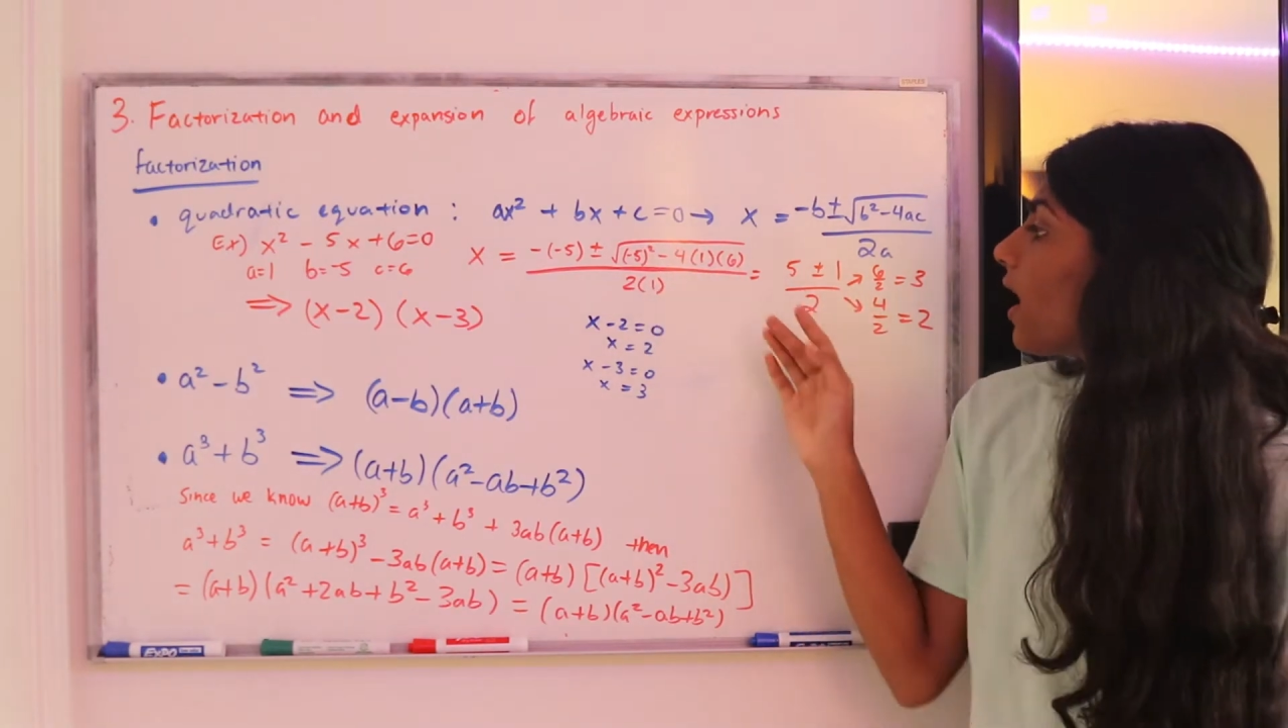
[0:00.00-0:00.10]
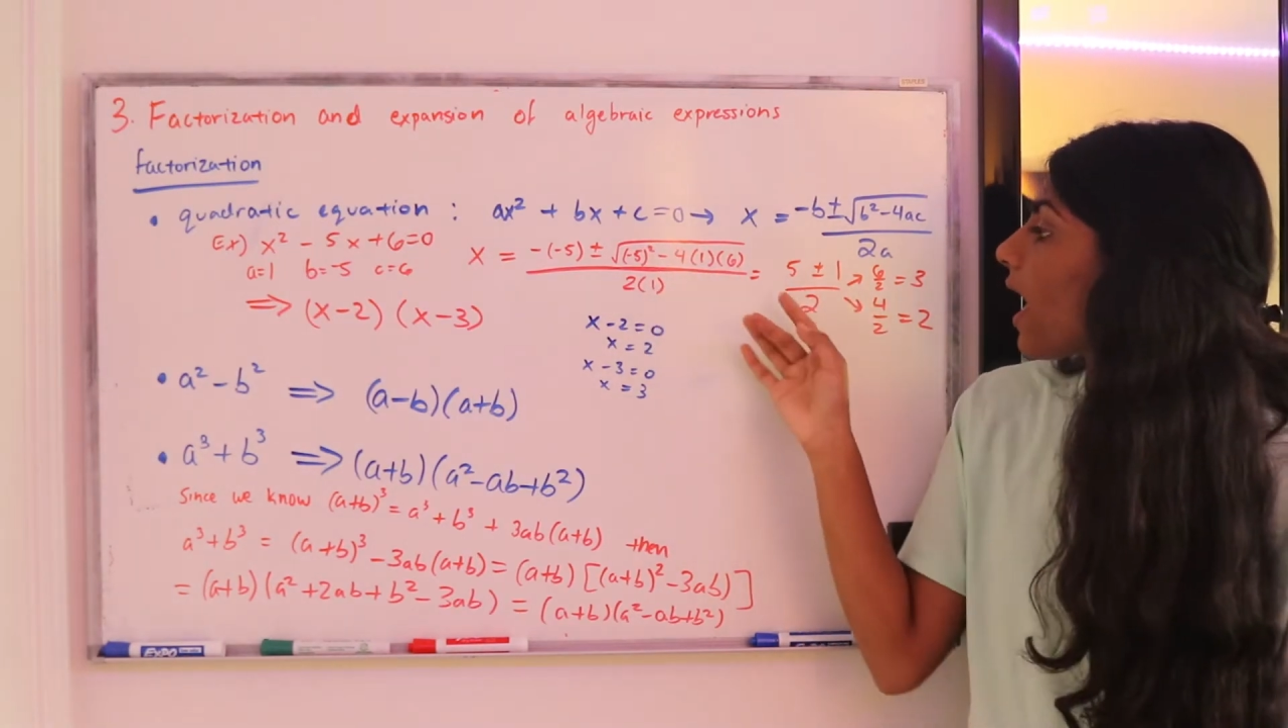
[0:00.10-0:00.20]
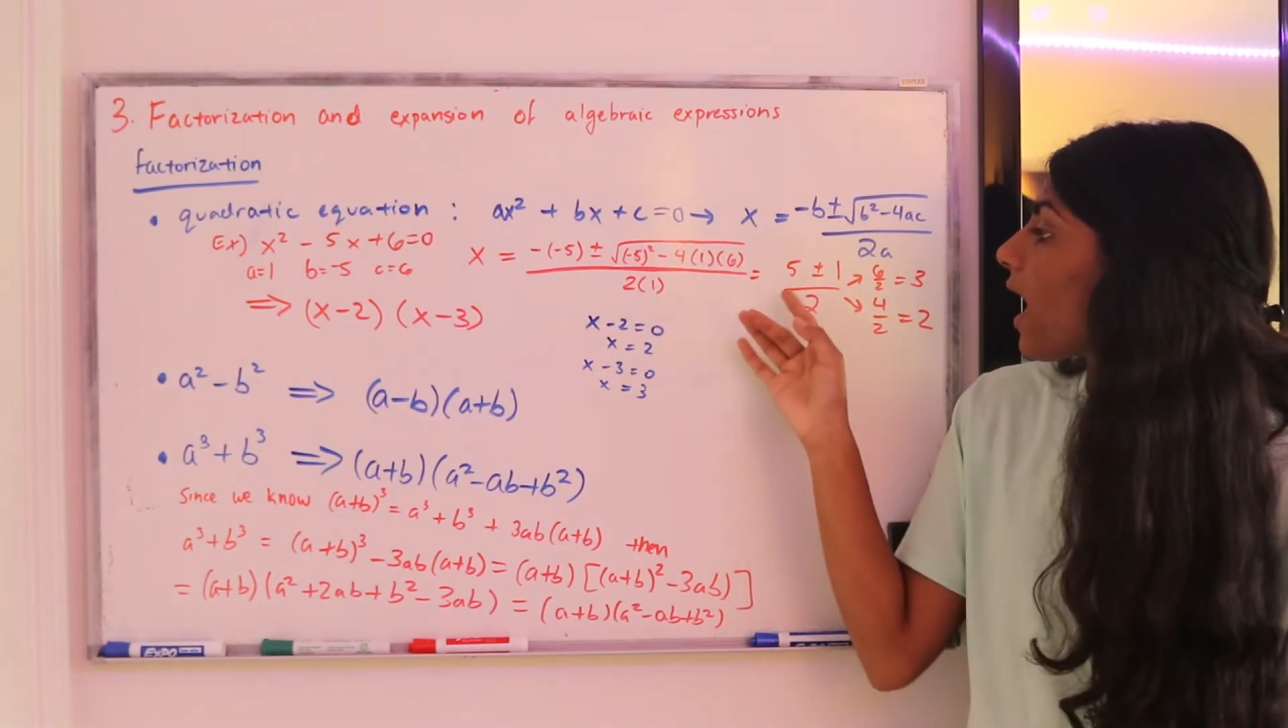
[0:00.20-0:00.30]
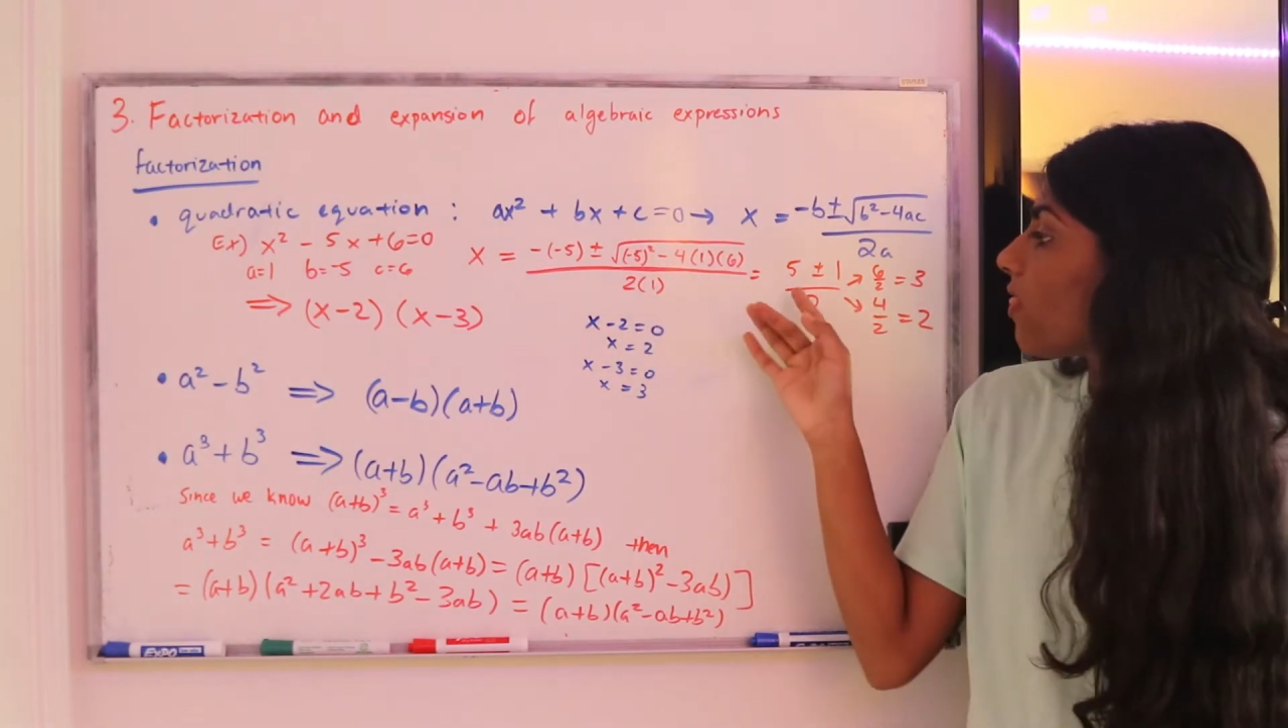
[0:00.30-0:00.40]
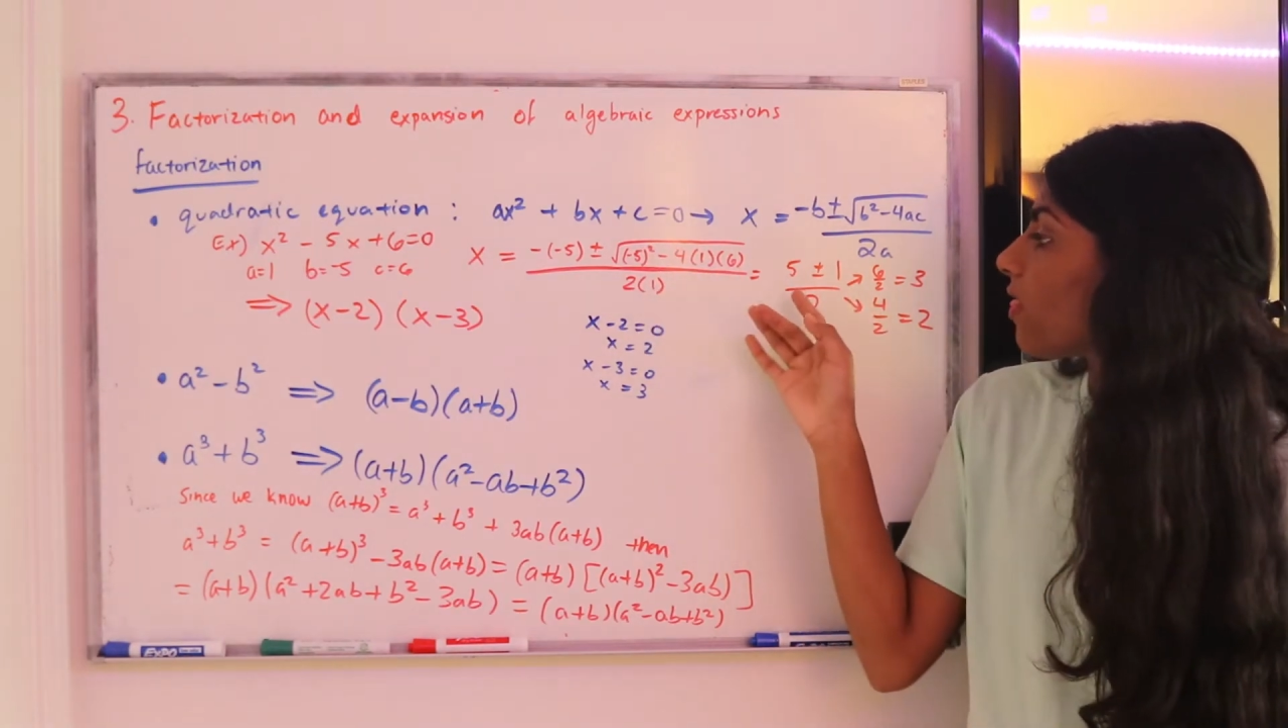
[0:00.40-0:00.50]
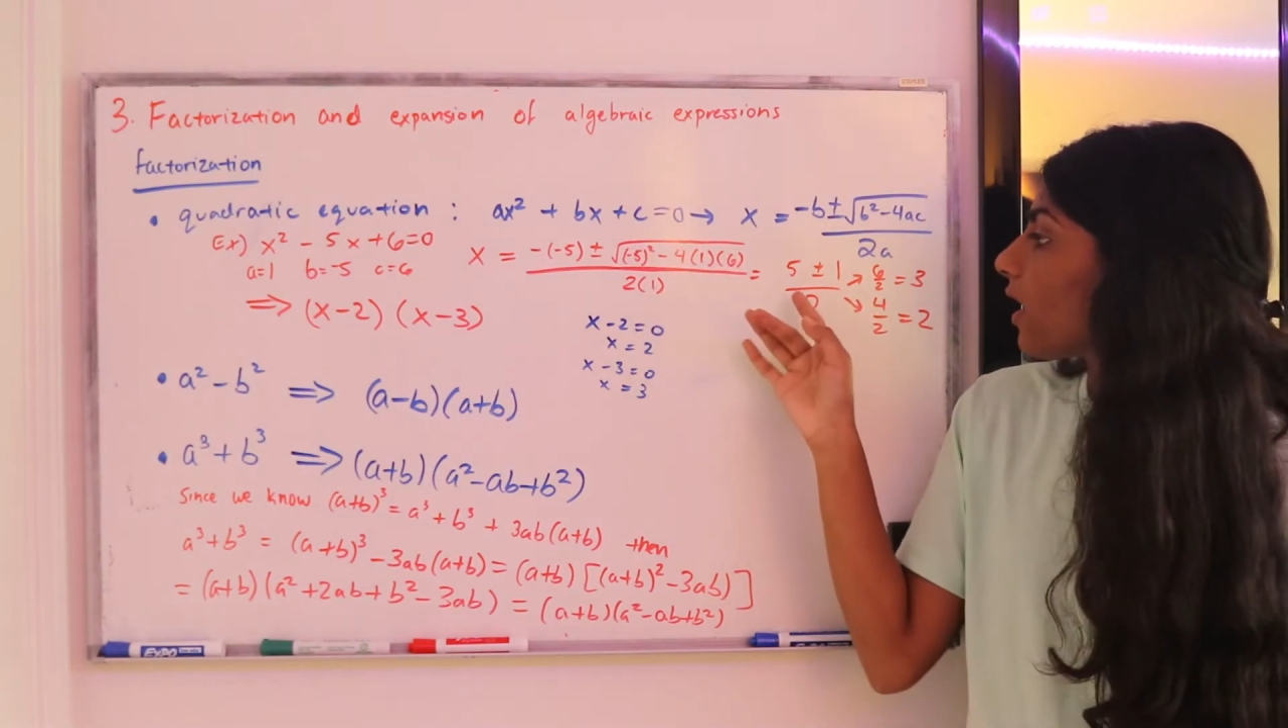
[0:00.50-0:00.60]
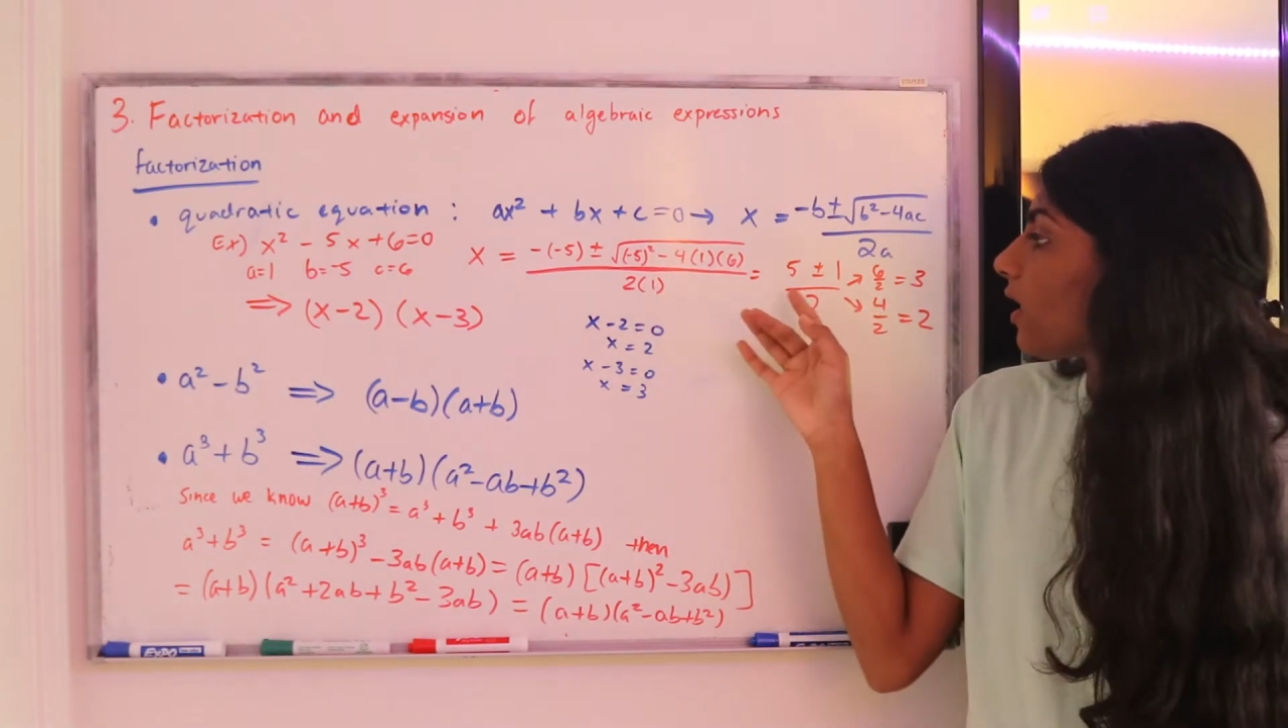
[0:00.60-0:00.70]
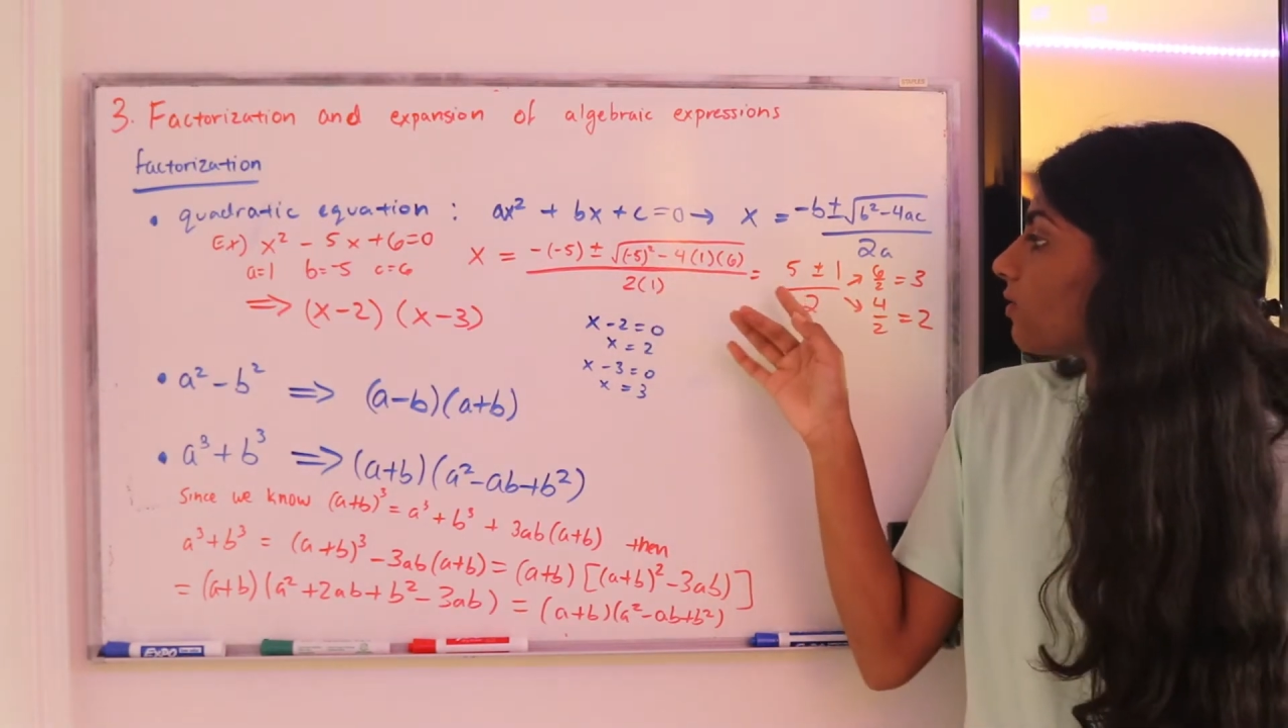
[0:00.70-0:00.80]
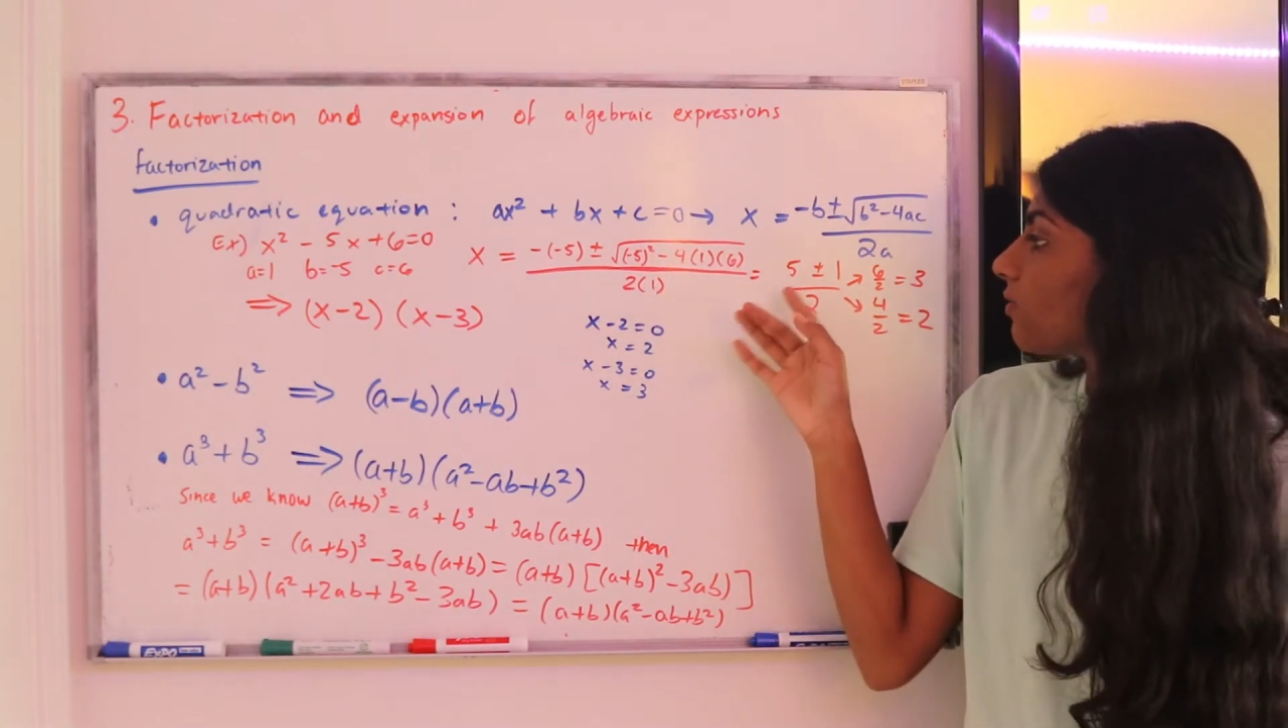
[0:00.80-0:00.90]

And then